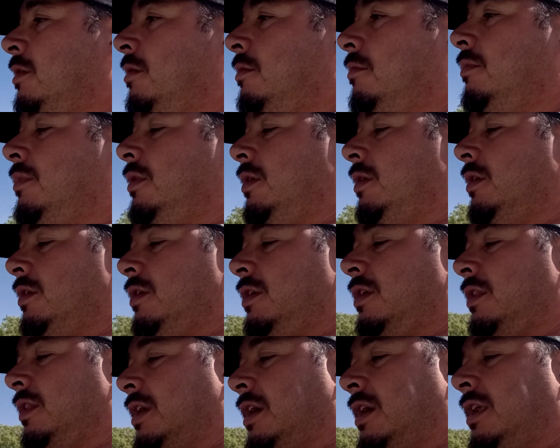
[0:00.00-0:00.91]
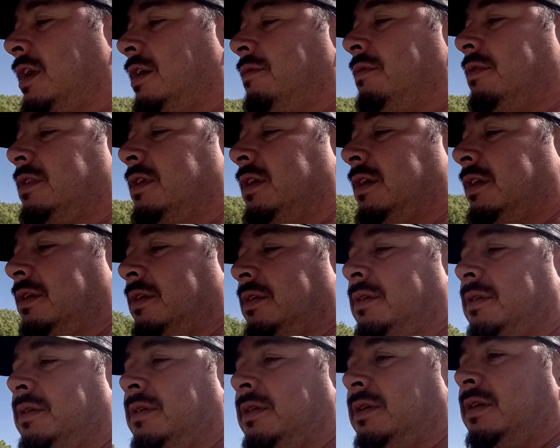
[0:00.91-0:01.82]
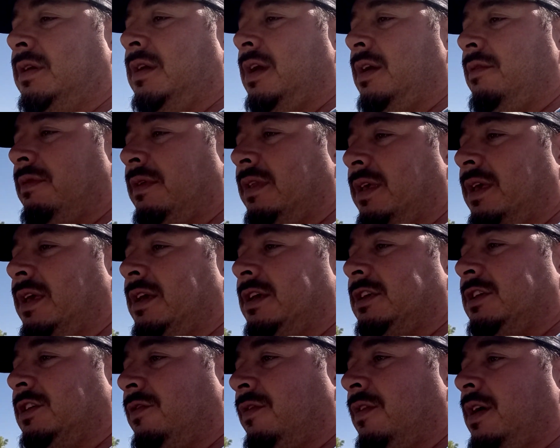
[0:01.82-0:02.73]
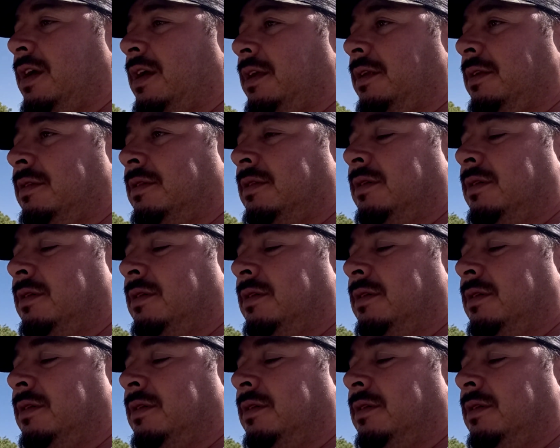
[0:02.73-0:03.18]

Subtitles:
But other than that, everything is fine.